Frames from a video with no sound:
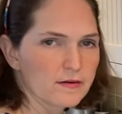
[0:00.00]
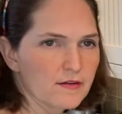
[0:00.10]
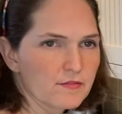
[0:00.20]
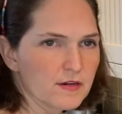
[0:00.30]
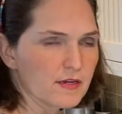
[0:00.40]

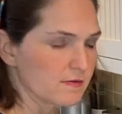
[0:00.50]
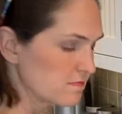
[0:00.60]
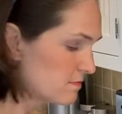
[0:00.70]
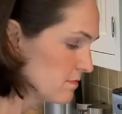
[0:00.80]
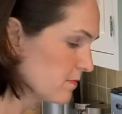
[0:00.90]
every
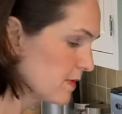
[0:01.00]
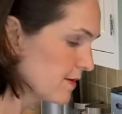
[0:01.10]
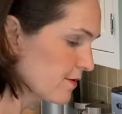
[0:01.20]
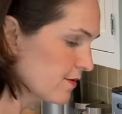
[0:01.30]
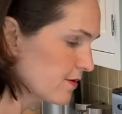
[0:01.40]

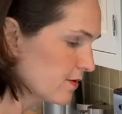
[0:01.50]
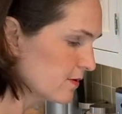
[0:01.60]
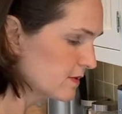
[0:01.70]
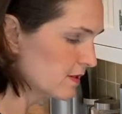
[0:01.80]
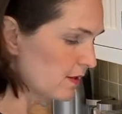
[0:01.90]
minute or two
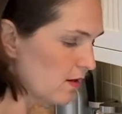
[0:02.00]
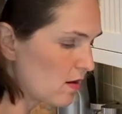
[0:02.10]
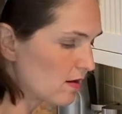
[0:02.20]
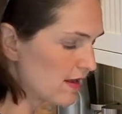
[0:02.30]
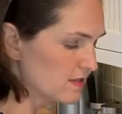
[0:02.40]
until it
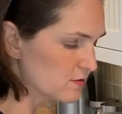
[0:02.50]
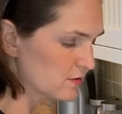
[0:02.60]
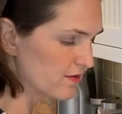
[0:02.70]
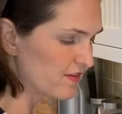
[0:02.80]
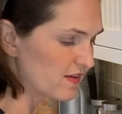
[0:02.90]
all gets sort
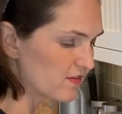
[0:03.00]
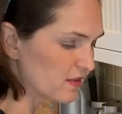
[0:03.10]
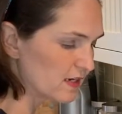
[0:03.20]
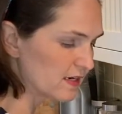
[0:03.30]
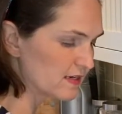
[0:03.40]
of
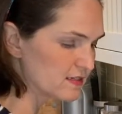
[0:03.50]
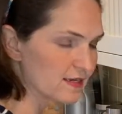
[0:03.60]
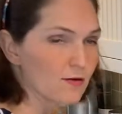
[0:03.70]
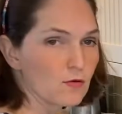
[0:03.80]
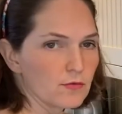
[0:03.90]
evenly, nicely
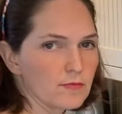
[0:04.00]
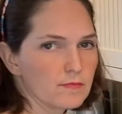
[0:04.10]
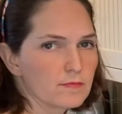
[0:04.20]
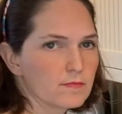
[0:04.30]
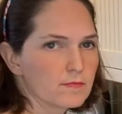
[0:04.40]
golden
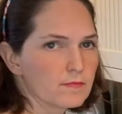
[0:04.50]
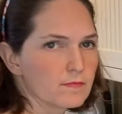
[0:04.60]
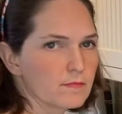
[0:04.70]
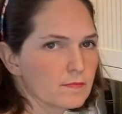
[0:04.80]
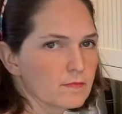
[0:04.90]

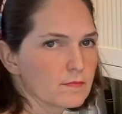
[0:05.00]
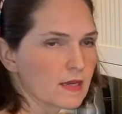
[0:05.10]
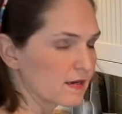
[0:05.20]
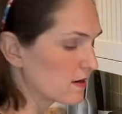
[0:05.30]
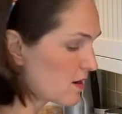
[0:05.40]

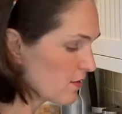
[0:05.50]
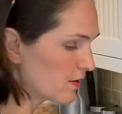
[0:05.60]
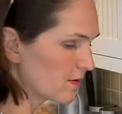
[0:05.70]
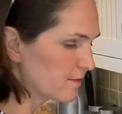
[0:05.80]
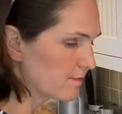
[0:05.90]
in
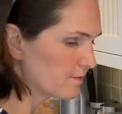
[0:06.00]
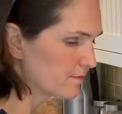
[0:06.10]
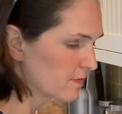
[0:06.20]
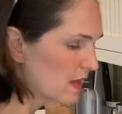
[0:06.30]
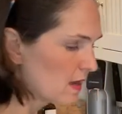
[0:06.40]
color.
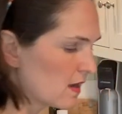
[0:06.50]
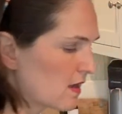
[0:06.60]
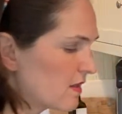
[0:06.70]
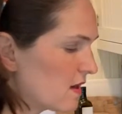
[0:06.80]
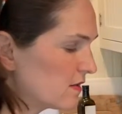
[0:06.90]

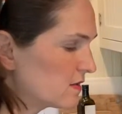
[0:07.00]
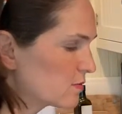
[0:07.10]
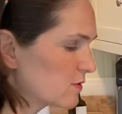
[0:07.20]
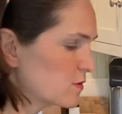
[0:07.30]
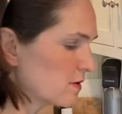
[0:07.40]
And the onions
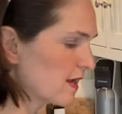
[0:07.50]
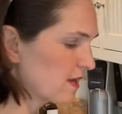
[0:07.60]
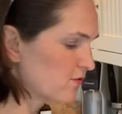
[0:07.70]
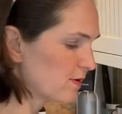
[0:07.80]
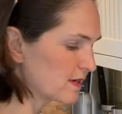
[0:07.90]
will sort of
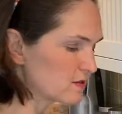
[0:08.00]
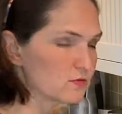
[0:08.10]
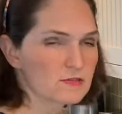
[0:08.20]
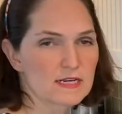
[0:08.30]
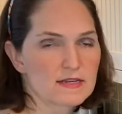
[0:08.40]
get
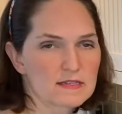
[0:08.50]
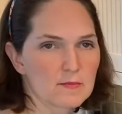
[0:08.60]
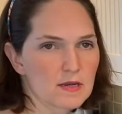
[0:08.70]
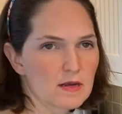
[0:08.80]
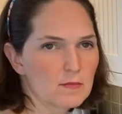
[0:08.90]
translucent as they
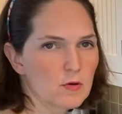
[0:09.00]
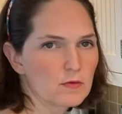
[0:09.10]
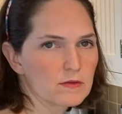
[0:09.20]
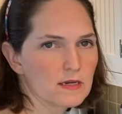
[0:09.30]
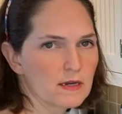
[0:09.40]
become
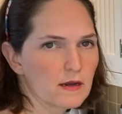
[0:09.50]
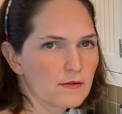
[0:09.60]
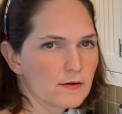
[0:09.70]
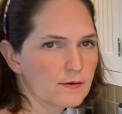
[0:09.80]
golden in color.